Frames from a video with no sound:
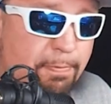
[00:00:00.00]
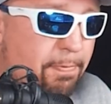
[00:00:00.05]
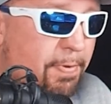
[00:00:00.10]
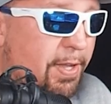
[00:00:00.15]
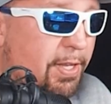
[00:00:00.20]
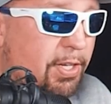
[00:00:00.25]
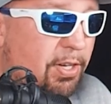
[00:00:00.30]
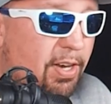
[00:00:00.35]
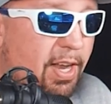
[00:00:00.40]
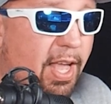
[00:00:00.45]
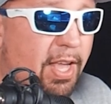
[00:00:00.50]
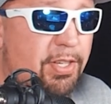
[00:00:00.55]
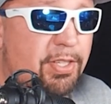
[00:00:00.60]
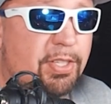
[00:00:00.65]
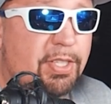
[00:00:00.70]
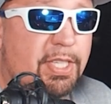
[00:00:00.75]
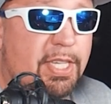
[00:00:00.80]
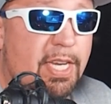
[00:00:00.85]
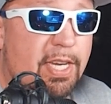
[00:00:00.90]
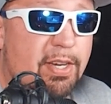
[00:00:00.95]
figure out
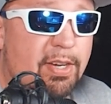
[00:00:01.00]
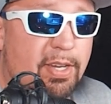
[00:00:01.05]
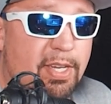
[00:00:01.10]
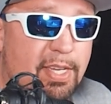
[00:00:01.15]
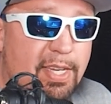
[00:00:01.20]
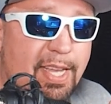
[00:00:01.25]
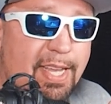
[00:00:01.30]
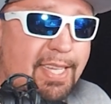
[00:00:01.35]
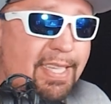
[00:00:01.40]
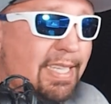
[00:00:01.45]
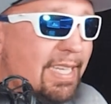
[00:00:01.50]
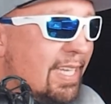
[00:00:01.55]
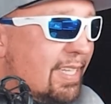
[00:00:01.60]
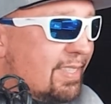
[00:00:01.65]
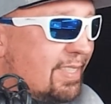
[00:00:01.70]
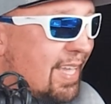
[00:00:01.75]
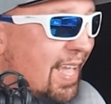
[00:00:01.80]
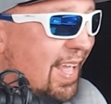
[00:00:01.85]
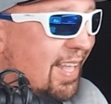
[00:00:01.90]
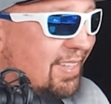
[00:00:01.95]
your gearing,
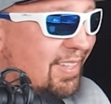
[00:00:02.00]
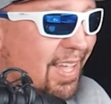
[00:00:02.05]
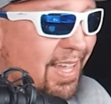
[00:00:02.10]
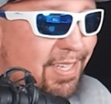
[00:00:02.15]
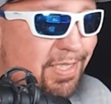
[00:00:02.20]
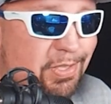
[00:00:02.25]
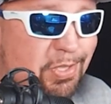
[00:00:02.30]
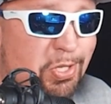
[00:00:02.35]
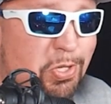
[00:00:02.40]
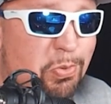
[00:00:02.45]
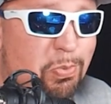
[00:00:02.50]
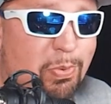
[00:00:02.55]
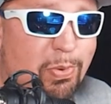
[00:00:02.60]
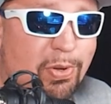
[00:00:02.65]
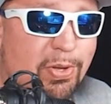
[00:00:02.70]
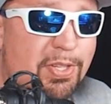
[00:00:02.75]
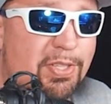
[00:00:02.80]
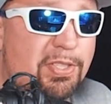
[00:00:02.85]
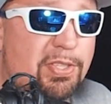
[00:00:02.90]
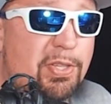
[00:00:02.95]
get that like two
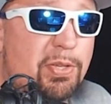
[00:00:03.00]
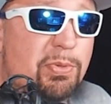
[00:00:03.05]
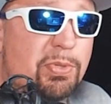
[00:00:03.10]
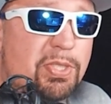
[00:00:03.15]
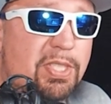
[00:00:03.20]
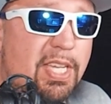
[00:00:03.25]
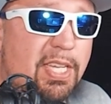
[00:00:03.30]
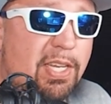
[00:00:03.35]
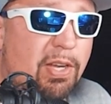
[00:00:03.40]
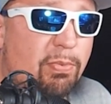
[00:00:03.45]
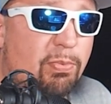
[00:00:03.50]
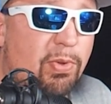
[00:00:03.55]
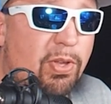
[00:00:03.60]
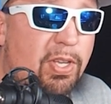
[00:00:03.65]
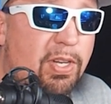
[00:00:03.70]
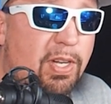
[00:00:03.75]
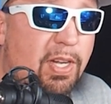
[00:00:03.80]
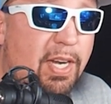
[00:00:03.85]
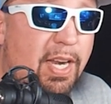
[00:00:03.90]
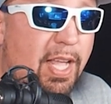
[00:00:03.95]
one, two second
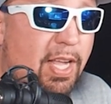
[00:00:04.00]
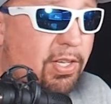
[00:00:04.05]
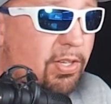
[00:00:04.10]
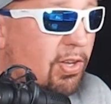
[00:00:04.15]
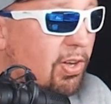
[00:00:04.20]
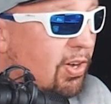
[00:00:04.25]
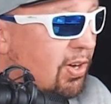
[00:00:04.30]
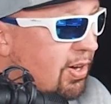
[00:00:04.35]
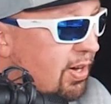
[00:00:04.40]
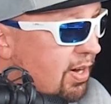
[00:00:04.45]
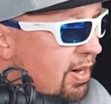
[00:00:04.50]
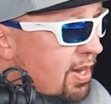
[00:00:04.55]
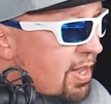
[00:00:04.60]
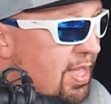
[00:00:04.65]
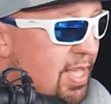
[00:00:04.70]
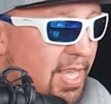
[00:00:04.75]
run on that car,